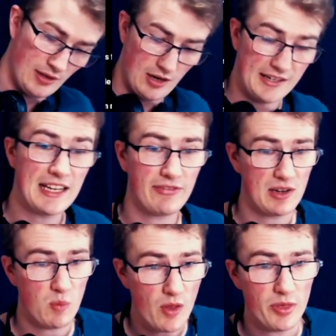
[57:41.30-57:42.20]
I
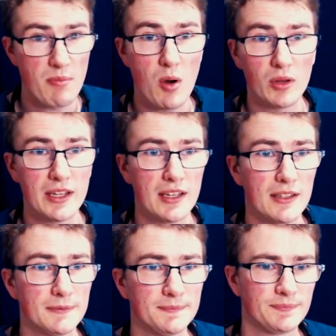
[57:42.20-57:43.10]
definitely want the bowl
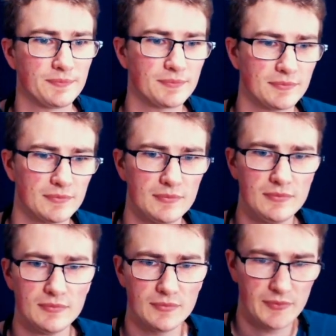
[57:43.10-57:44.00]
in.
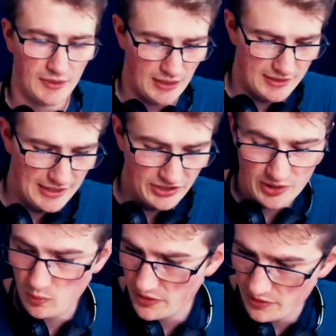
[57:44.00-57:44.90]
It's actually
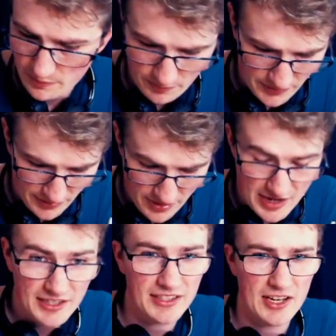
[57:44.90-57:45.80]
one of the
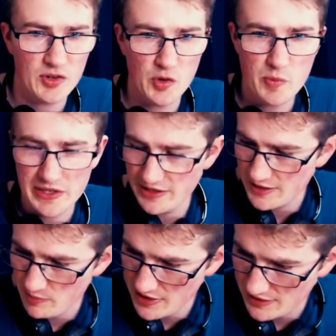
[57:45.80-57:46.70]
things that drew me to this
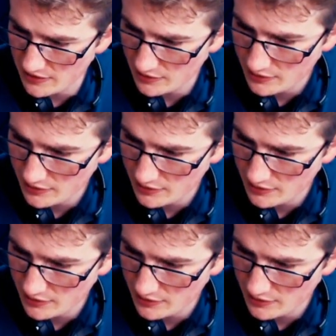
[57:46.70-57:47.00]
painting.